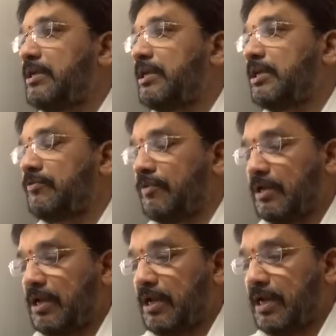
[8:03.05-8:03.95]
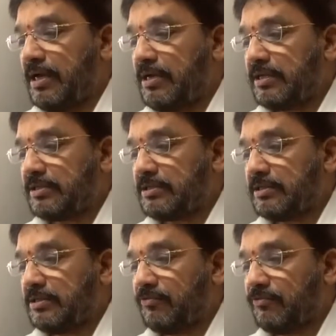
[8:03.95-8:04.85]
it will entrust
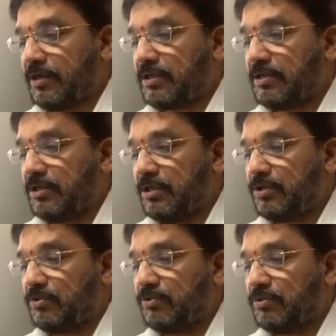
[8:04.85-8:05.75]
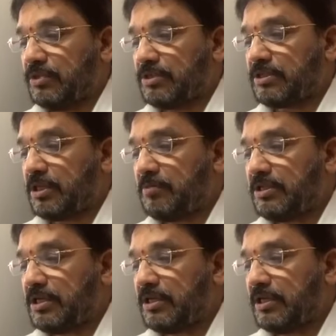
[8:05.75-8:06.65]
the work to some
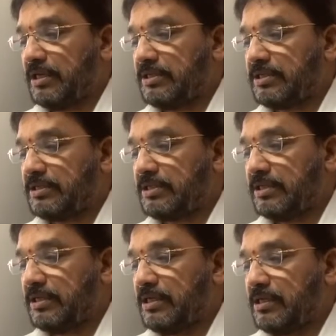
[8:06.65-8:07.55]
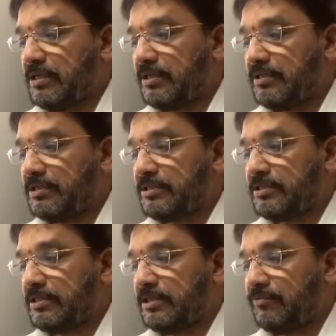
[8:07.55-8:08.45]
other agency
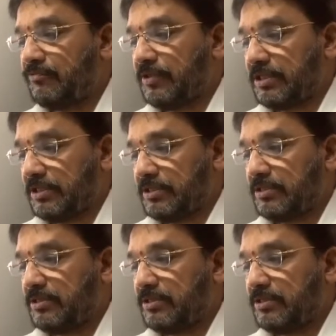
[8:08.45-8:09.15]
registered with it,